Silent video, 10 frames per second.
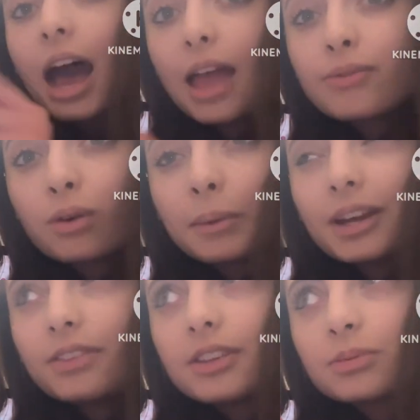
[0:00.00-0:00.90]
I
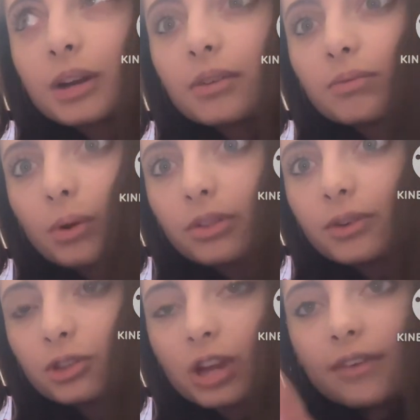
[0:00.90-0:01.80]
formatted this when I wrote the
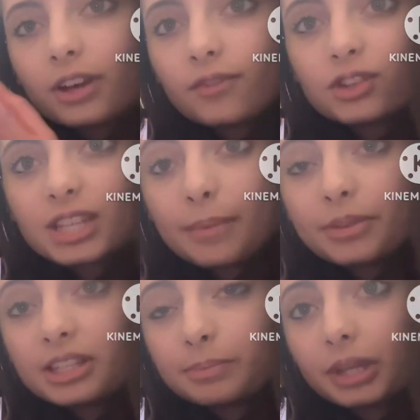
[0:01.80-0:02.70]
first draft, and I've just
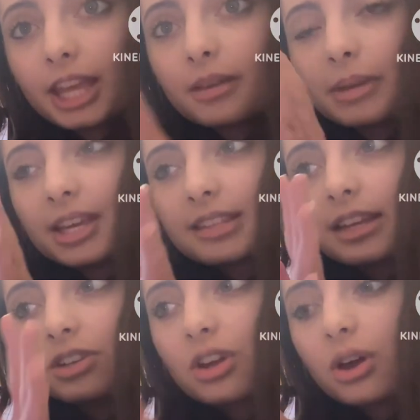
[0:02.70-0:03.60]
kept this blank because
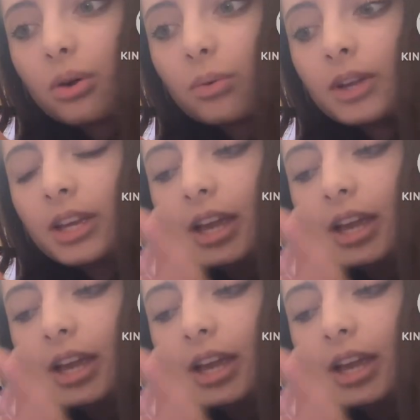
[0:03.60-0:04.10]
I know